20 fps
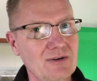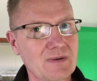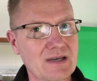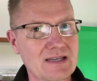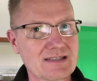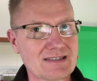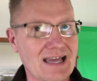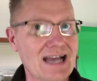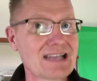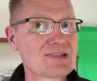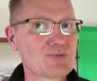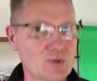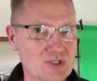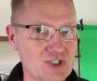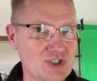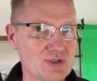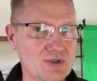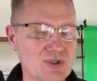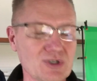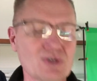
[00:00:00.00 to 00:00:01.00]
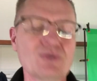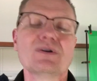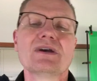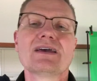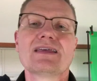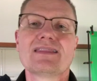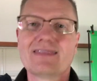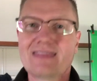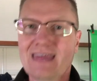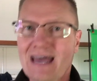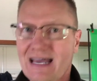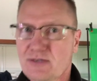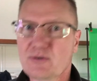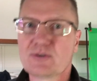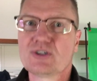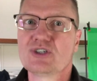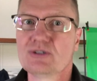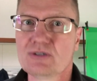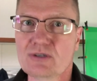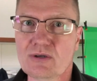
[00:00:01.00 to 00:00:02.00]
because that's what you do, that's
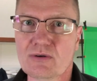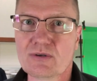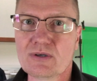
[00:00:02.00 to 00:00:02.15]
what you do.